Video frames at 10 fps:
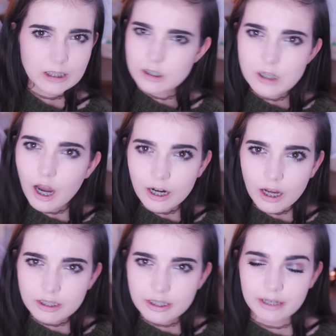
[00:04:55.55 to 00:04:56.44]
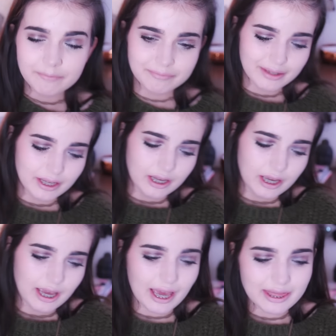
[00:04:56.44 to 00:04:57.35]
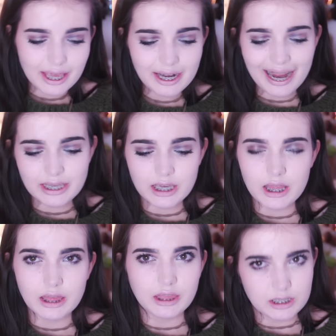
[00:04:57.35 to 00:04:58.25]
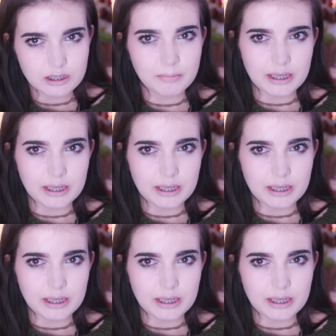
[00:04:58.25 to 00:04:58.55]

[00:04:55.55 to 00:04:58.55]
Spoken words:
It's not ugly. And then I get this